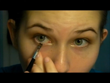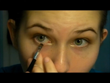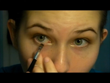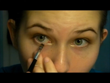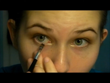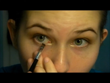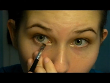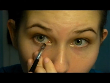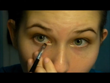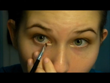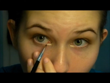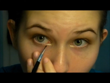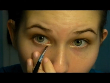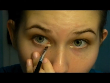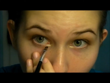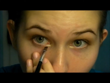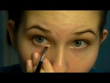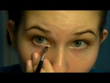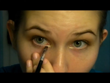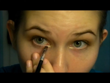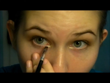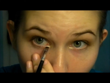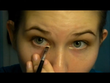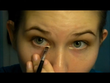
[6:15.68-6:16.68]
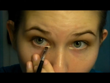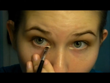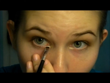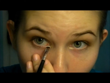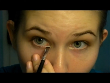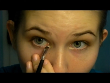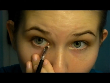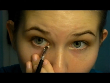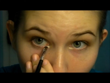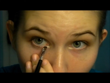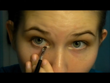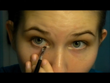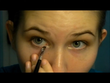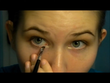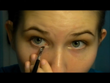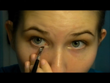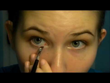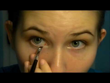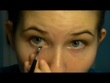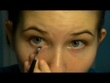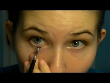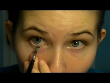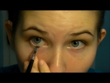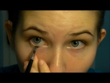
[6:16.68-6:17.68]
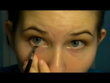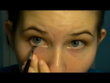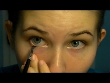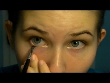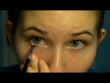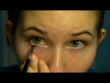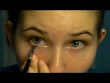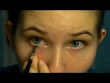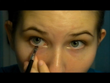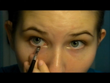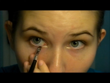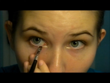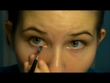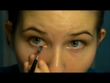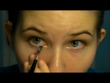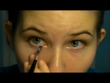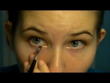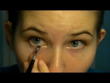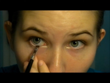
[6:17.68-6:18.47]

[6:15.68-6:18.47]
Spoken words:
(silence)